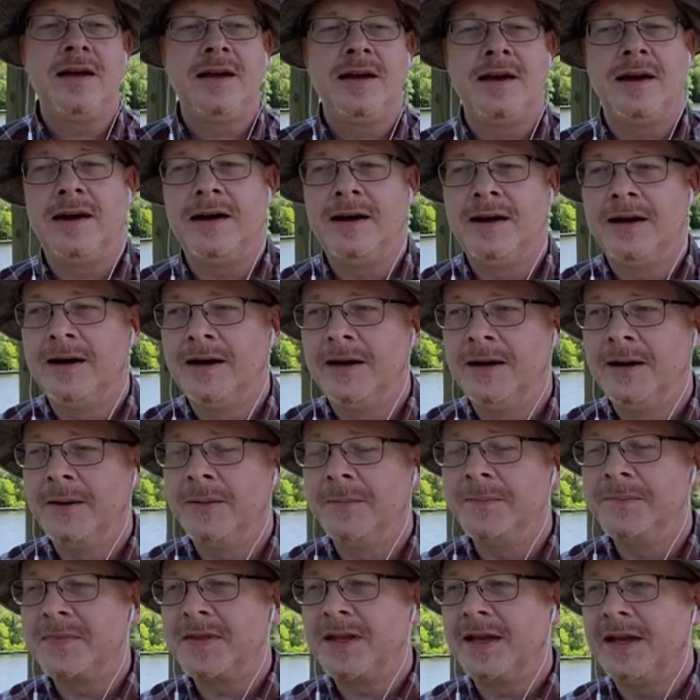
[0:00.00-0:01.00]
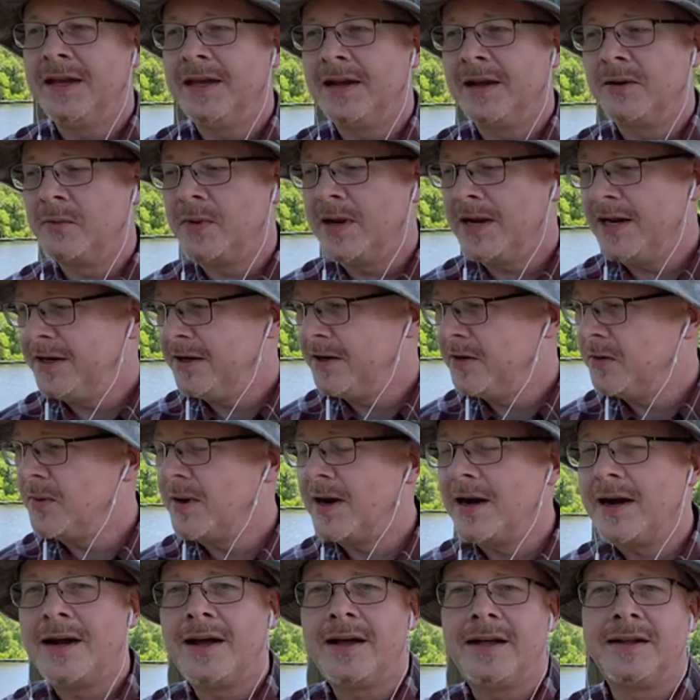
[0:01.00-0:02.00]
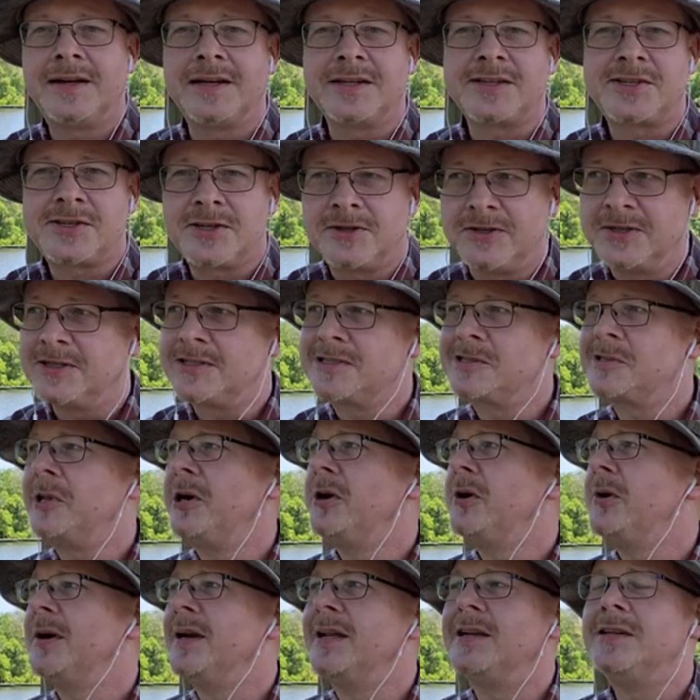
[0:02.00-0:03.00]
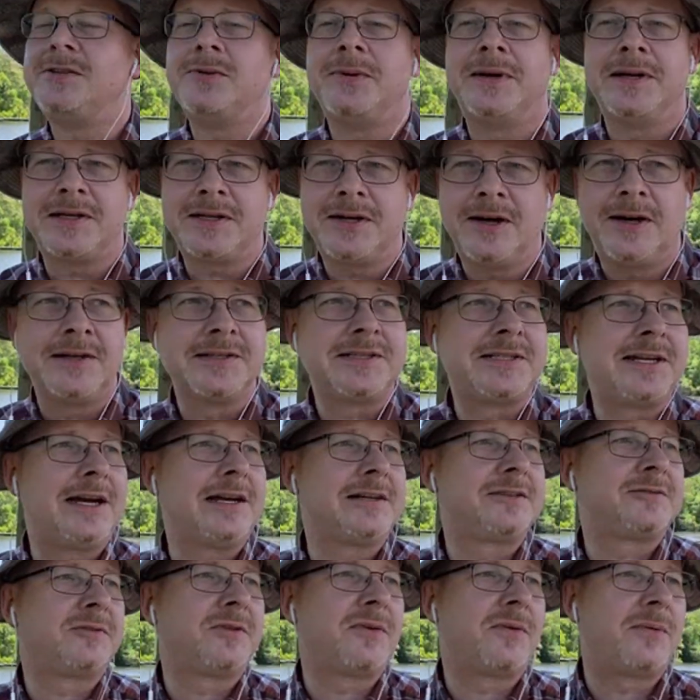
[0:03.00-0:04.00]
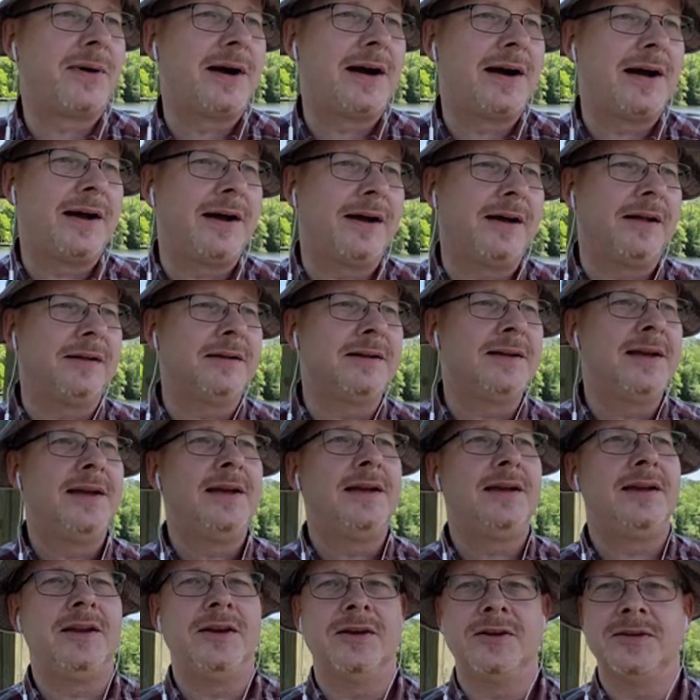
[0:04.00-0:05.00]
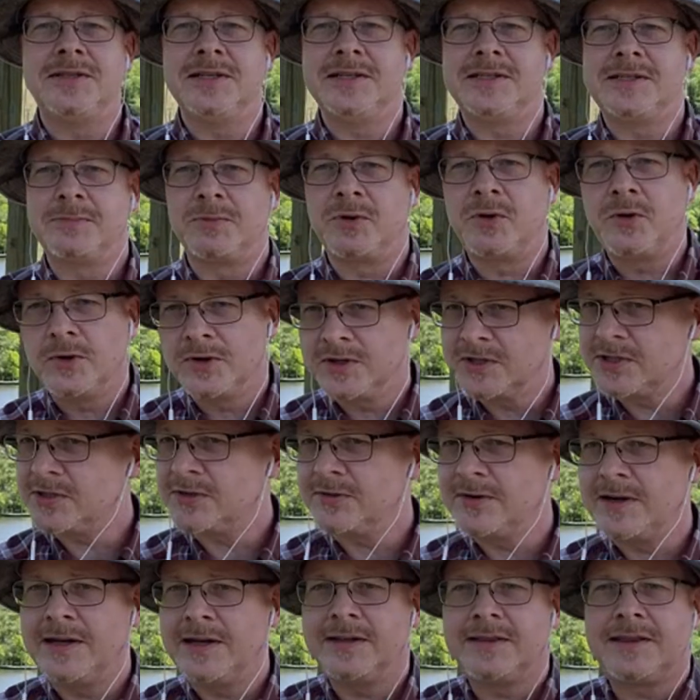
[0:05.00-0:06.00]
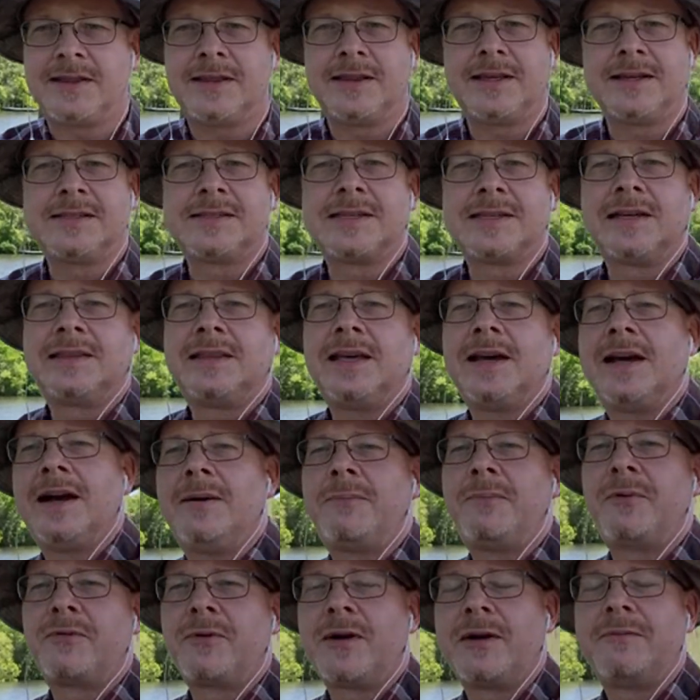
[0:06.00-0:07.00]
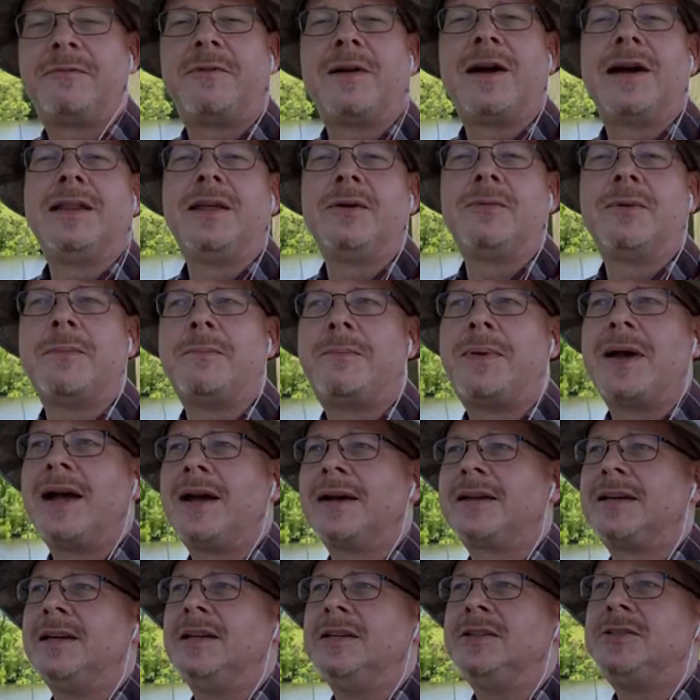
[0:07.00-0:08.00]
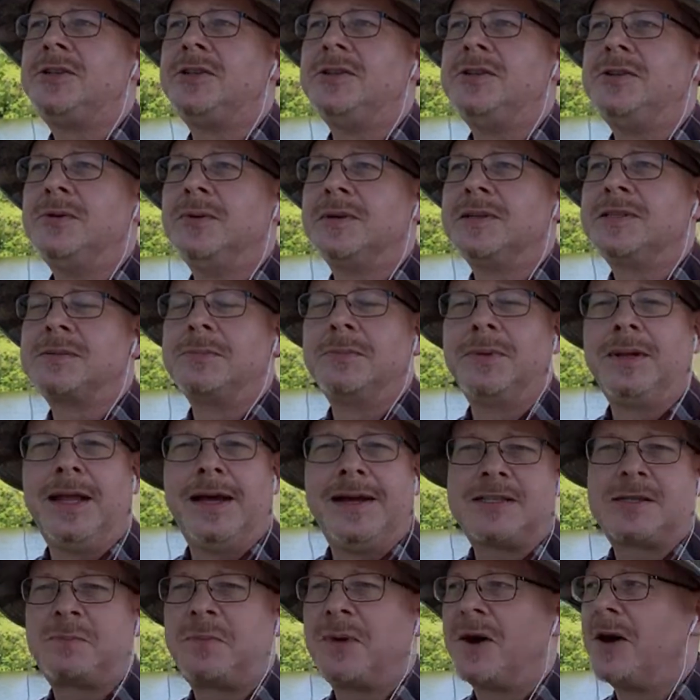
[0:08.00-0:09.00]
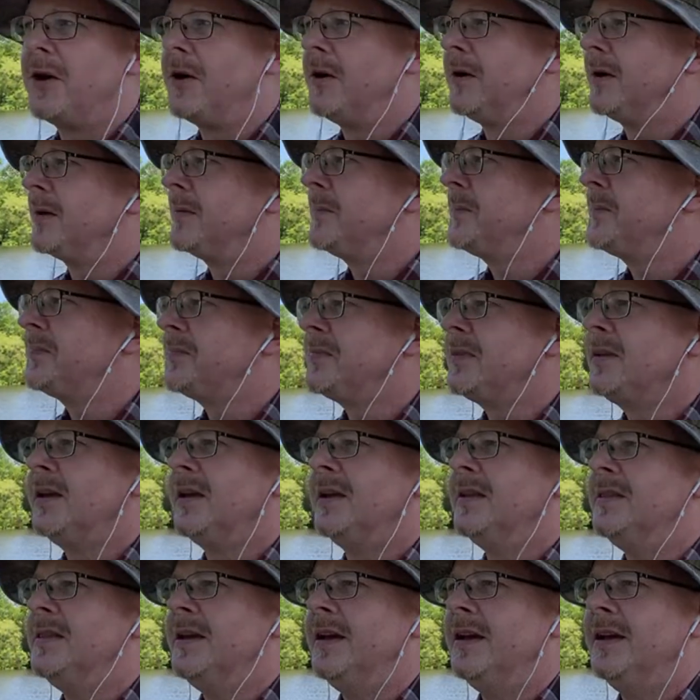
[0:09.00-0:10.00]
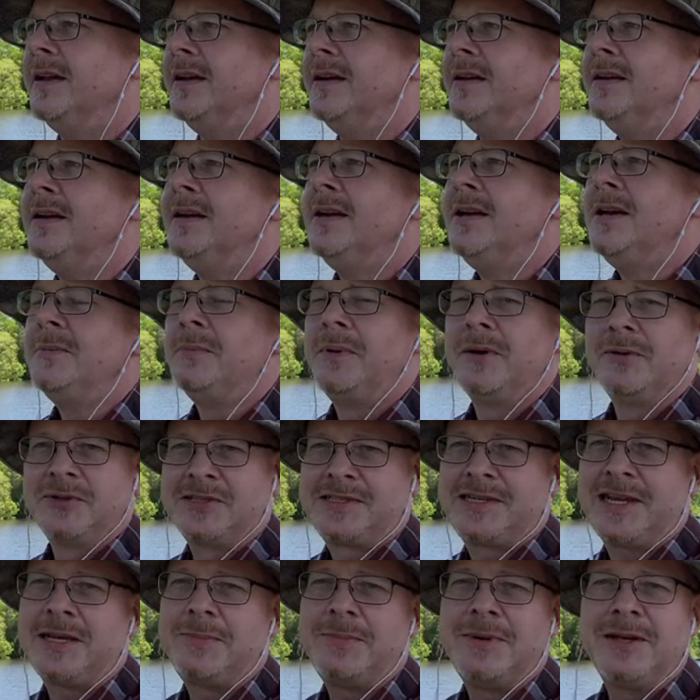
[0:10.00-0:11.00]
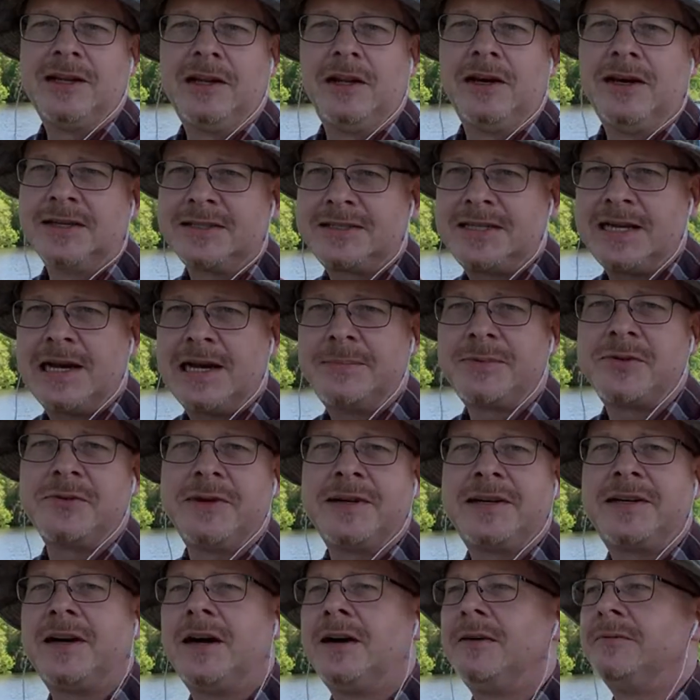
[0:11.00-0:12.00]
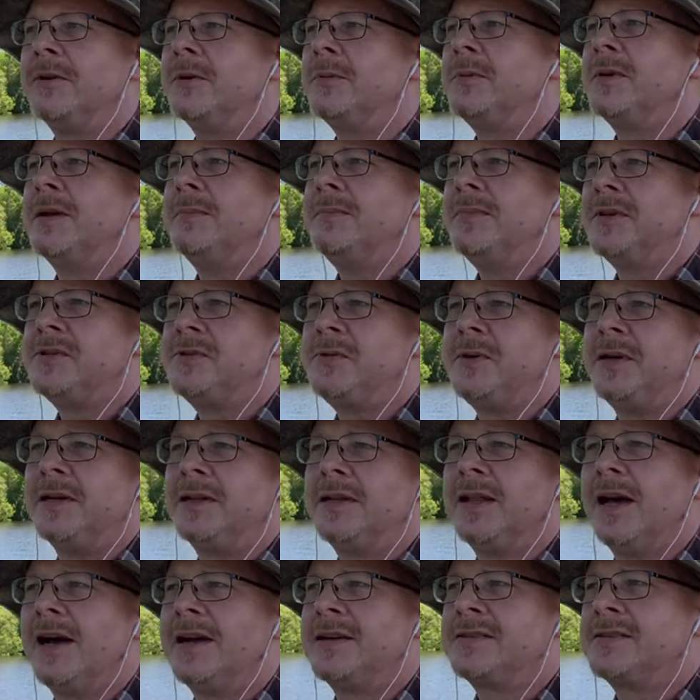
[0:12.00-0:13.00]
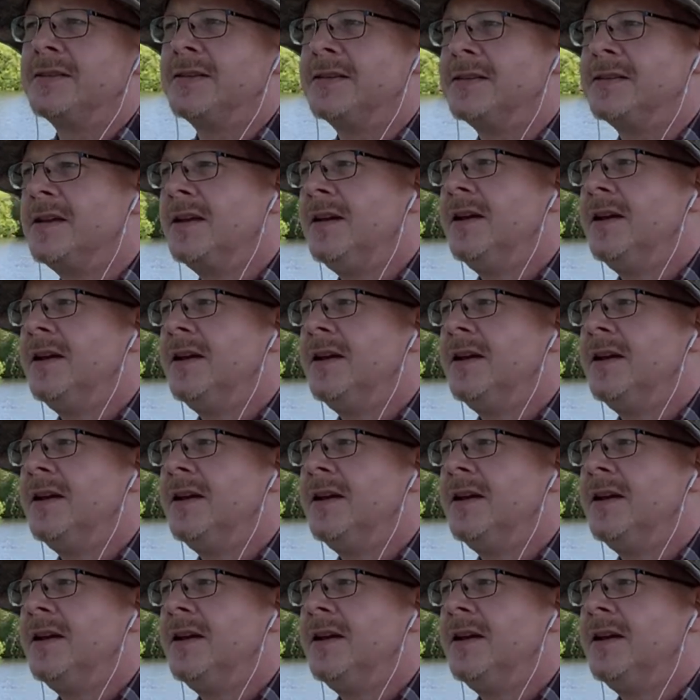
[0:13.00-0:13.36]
And I waited a while, and I started slow. I didn't do any contact for a while. You know, did some core strength and things like that before I finally went back into doing some light sparring. And then, but it was taking me a long time to recover in between classes.